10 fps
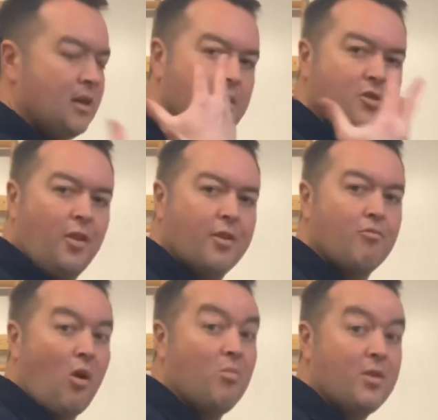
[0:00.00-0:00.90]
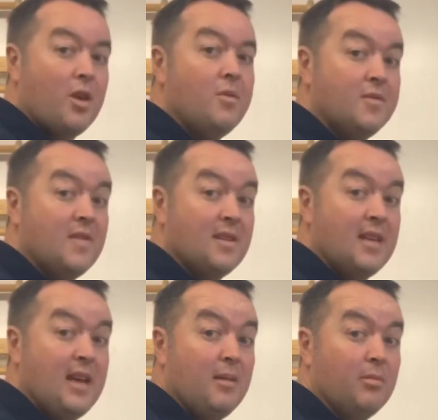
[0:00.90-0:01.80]
There's nothing wrong with using the
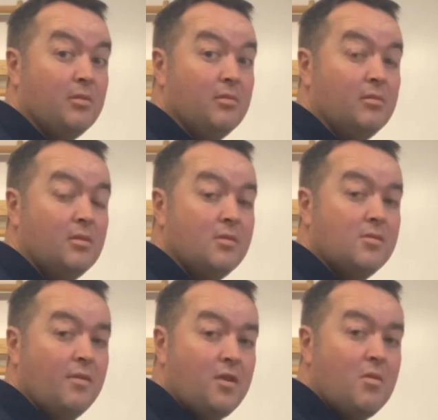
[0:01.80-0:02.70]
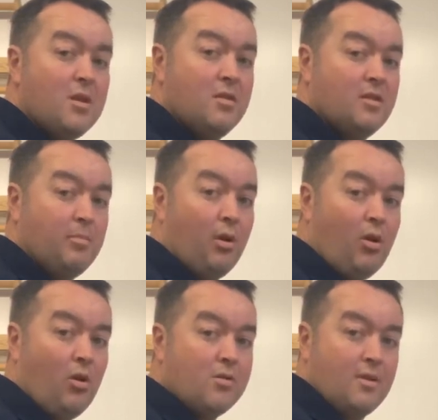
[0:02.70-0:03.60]
table. So if you can
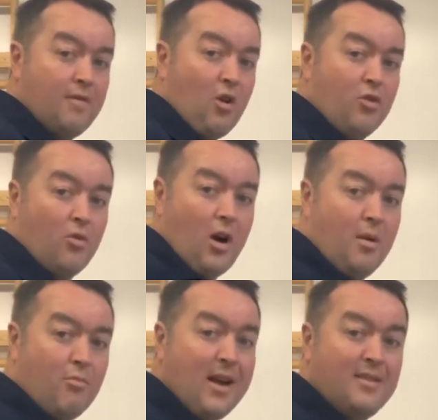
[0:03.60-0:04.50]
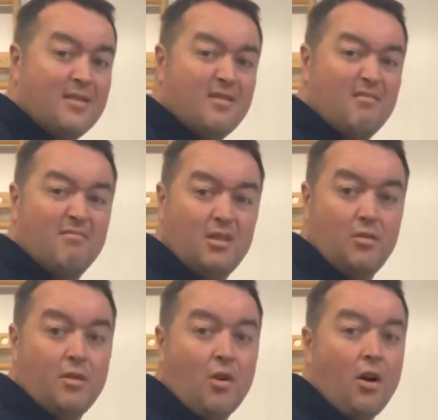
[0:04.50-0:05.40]
support, if you've got no armrests, you know,
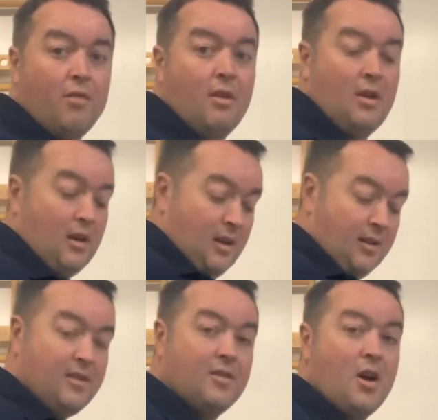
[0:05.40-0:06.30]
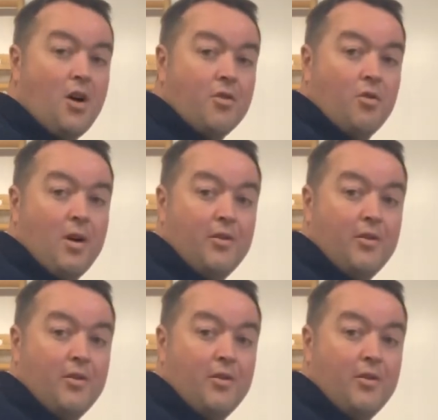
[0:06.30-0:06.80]
you've got this scenario where a